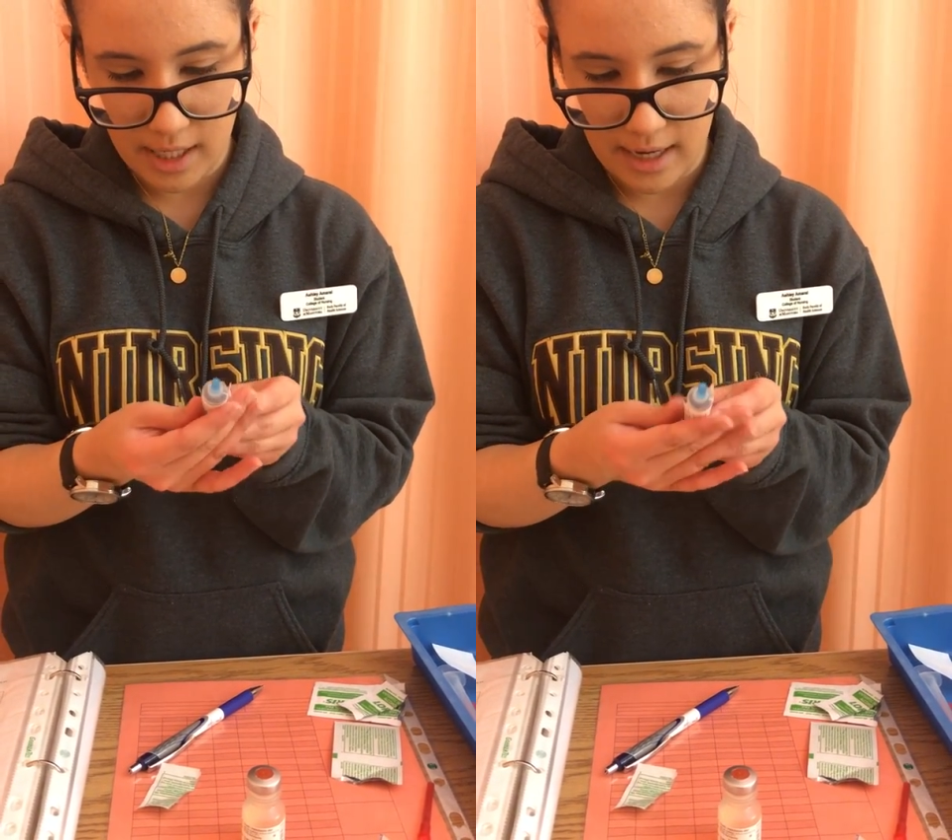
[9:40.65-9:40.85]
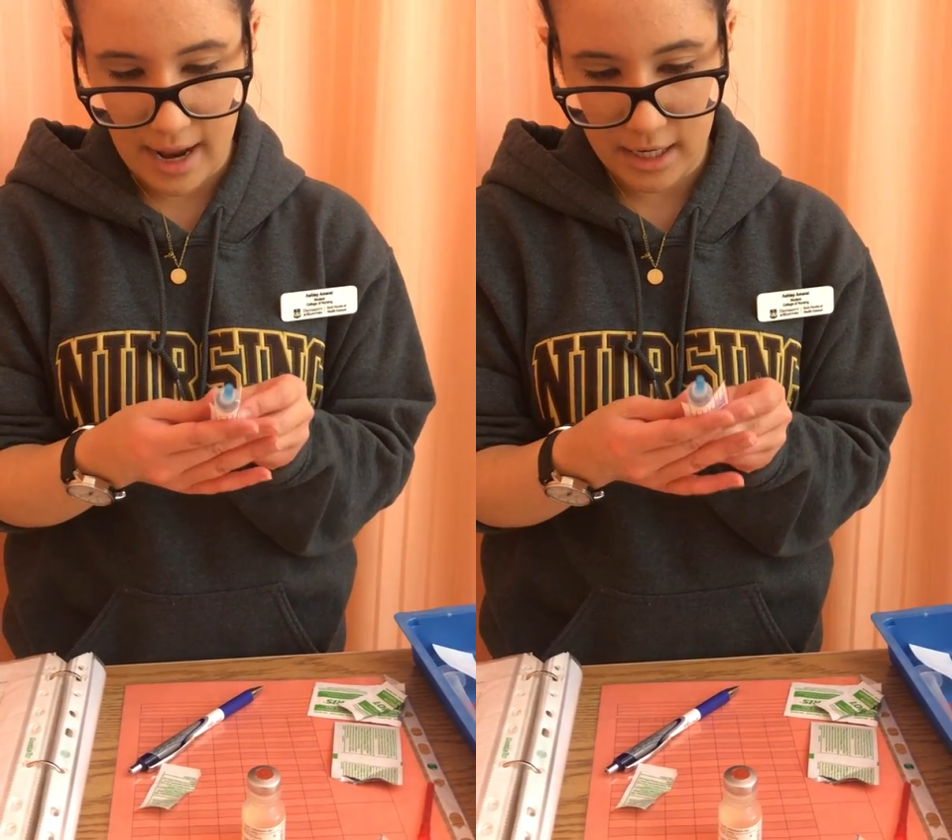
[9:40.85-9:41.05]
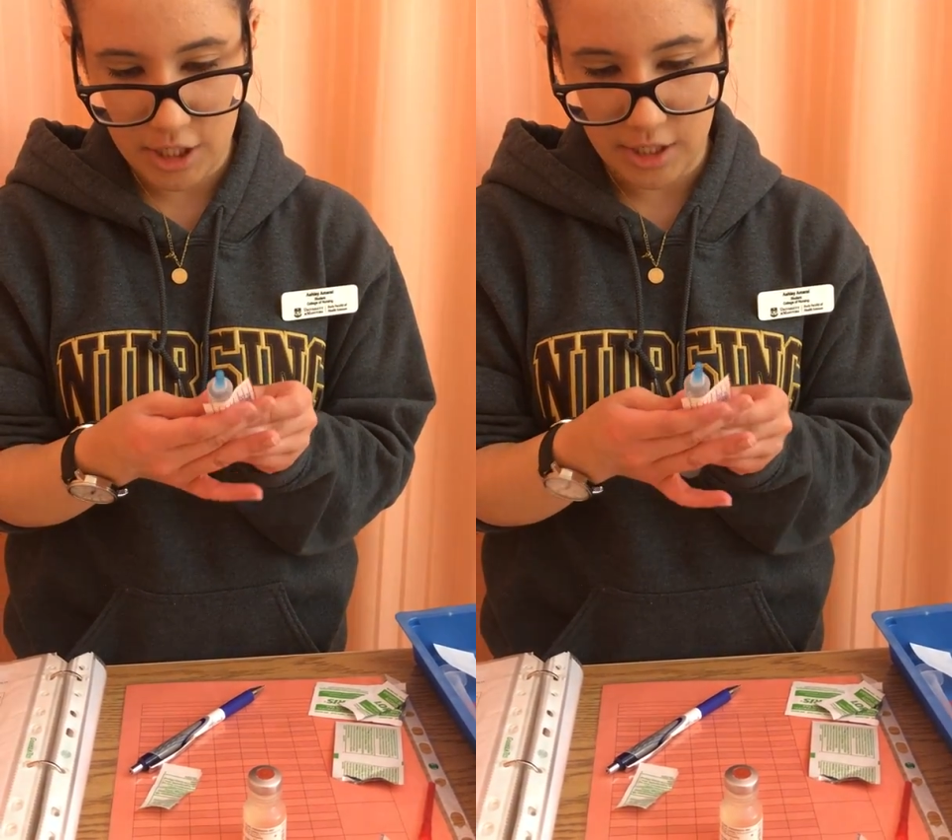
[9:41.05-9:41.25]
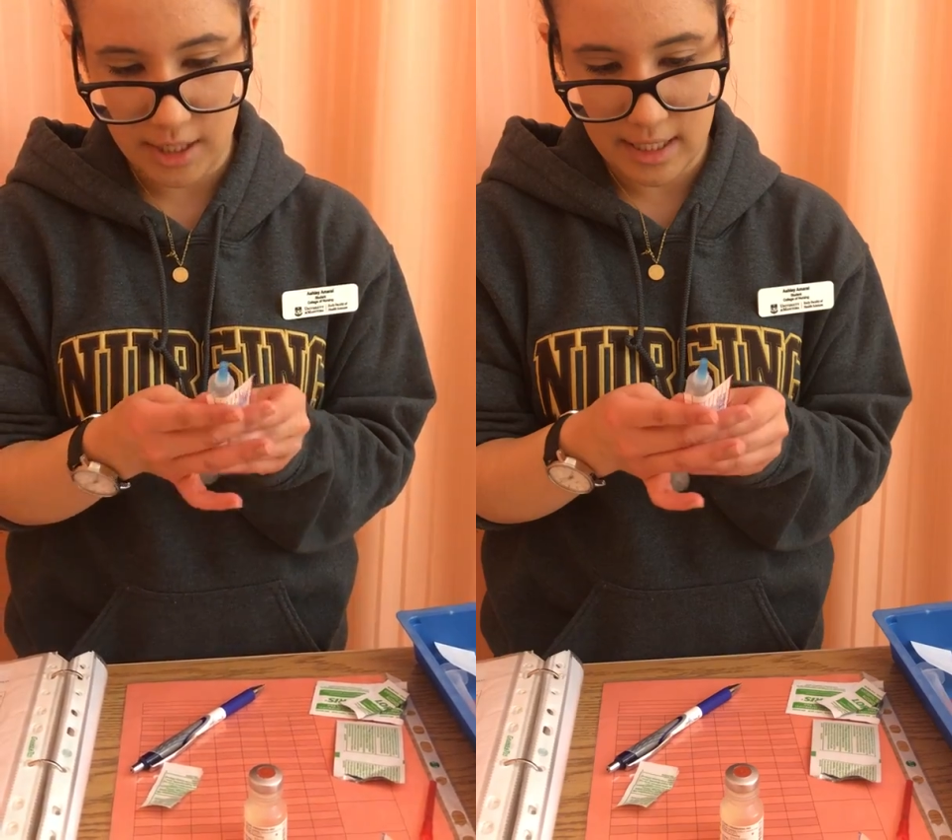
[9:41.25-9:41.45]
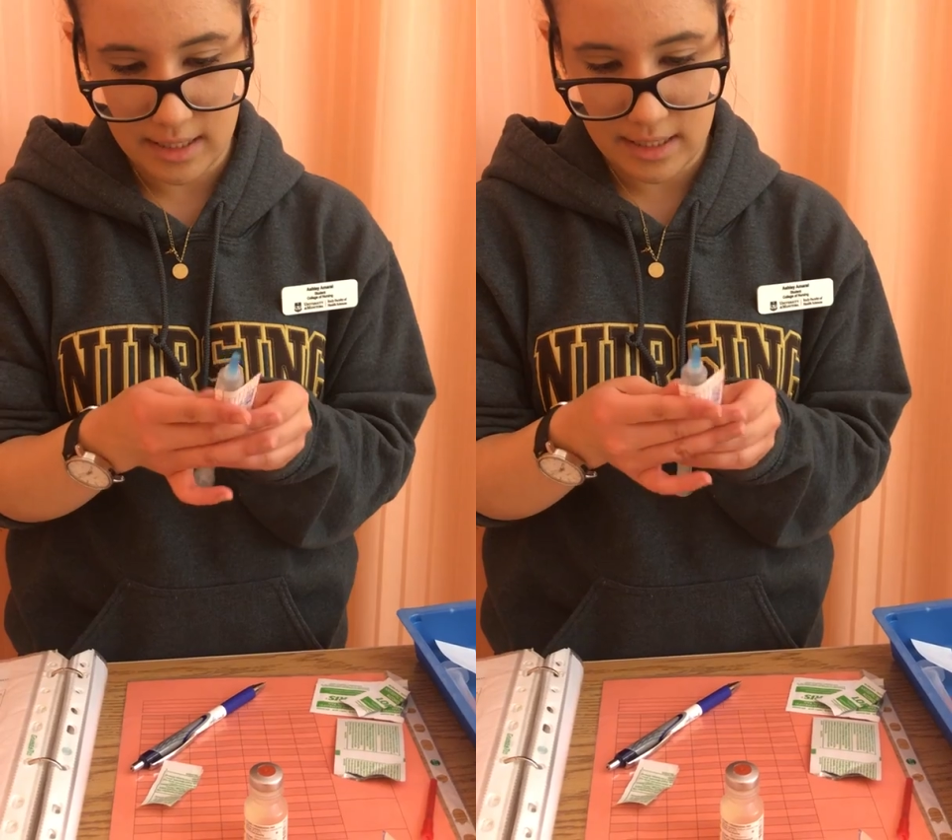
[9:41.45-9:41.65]
can
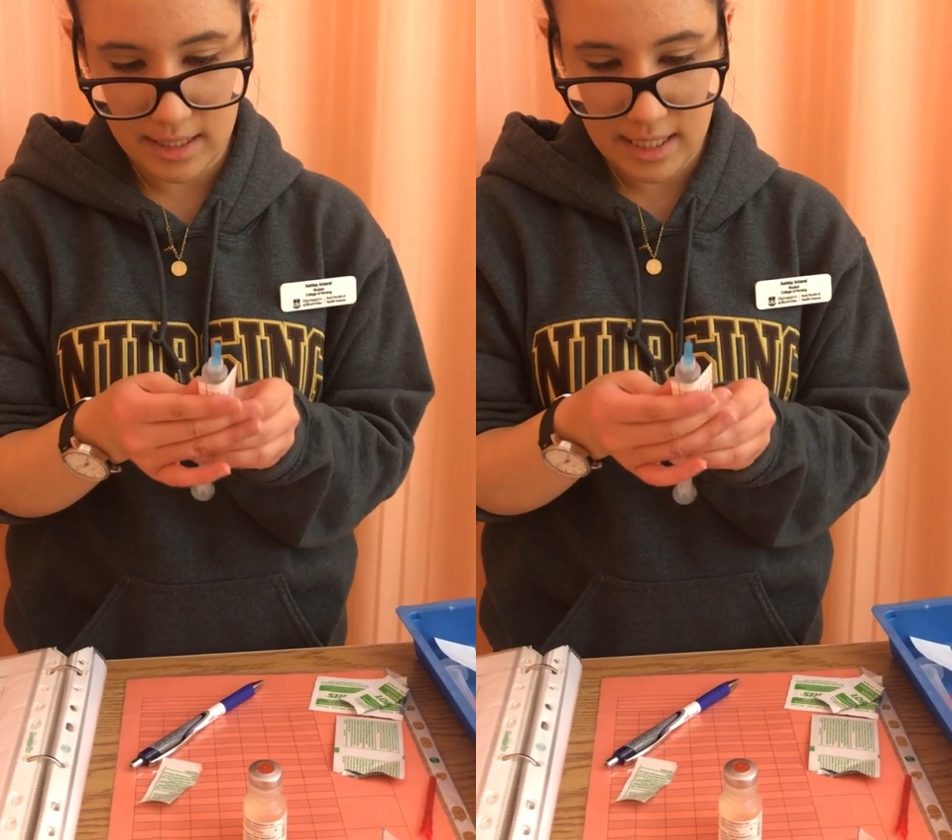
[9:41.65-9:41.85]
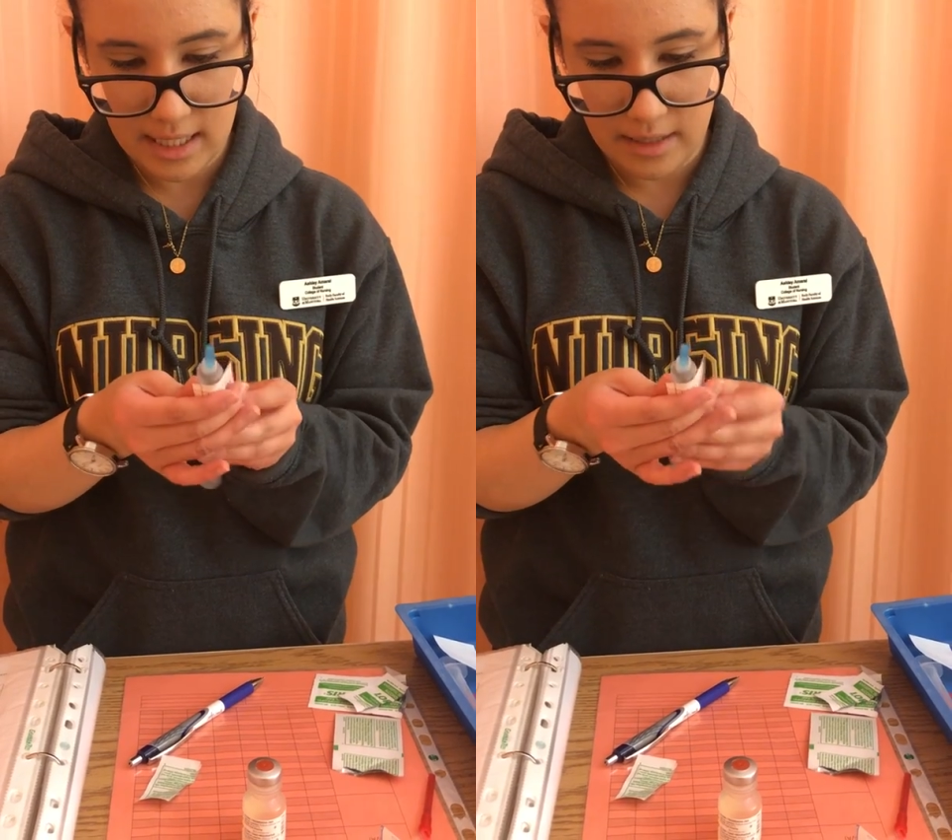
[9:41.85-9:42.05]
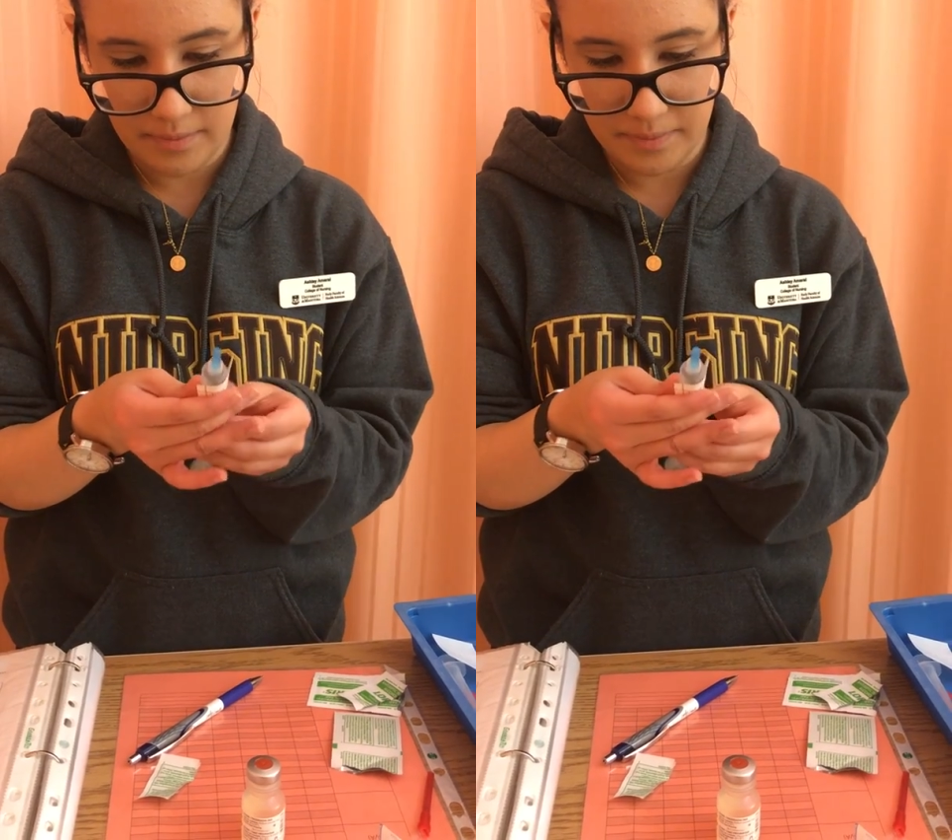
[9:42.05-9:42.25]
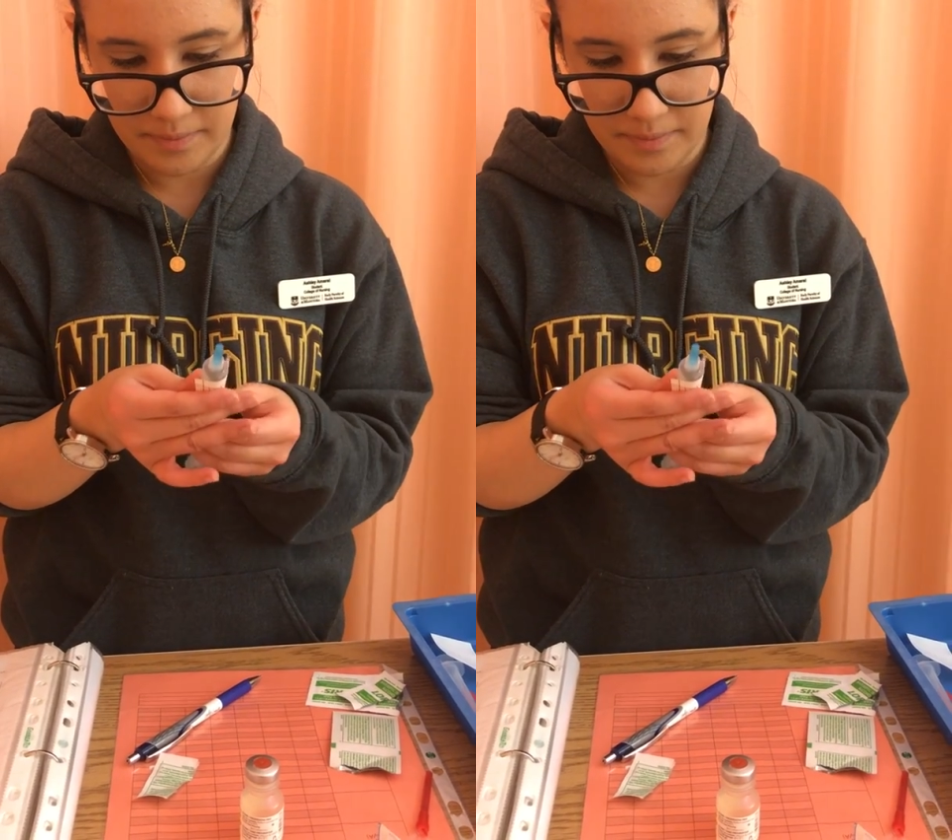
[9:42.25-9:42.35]
actually see.